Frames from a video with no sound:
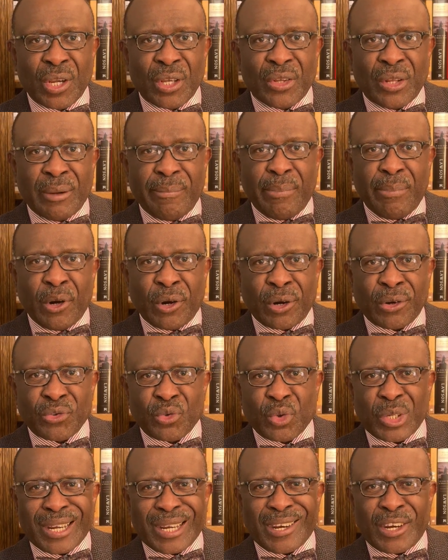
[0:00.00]
the
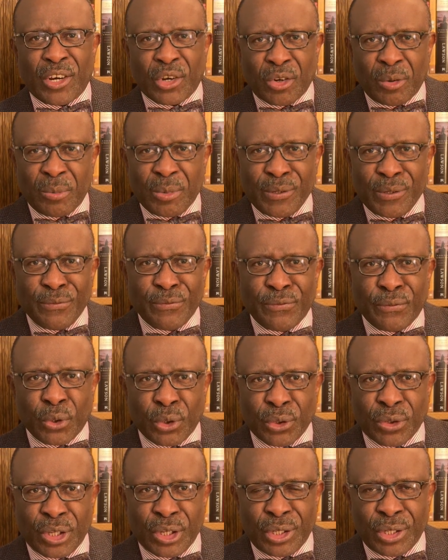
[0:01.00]
bloc's economy
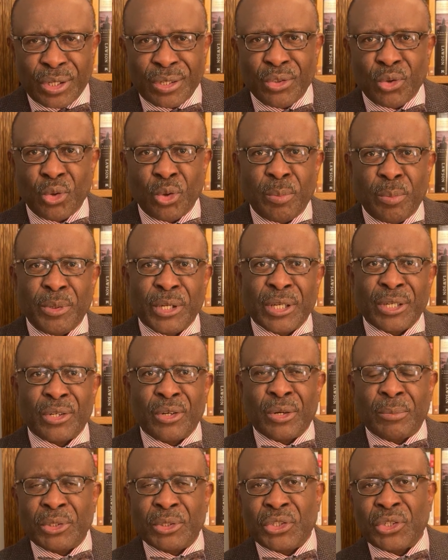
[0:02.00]
for the European
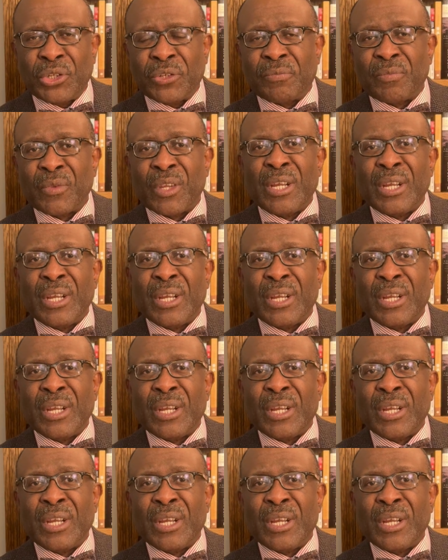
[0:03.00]
Commission